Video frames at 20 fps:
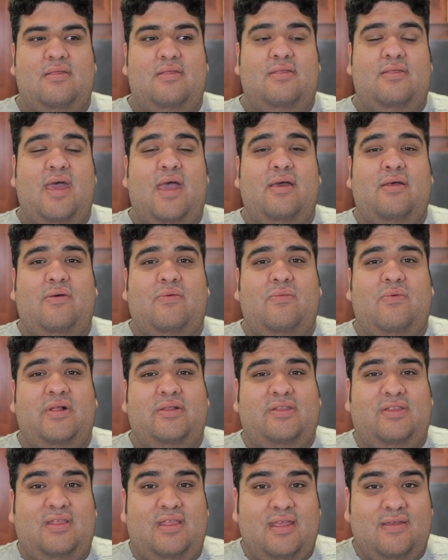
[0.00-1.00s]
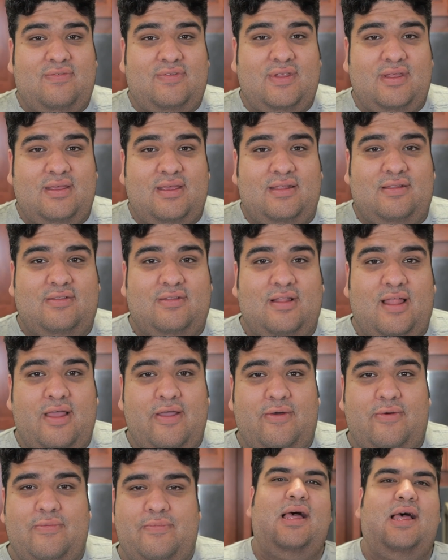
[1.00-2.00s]
That's what gives it its
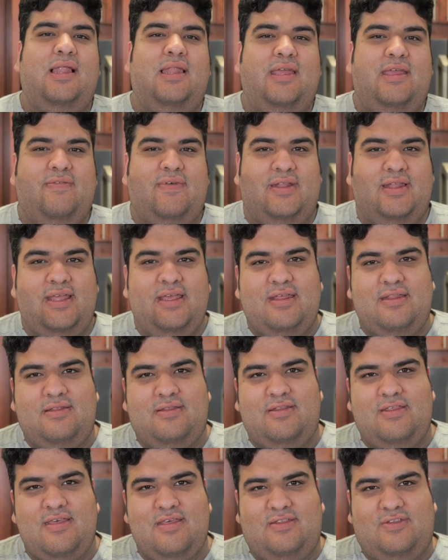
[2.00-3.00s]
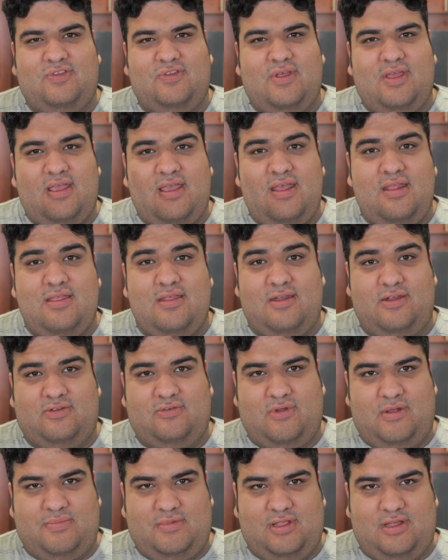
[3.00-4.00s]
glow. I'll leave a link to this in the
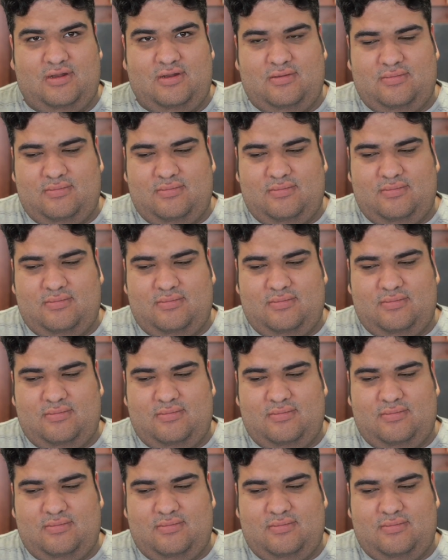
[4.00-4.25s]
description.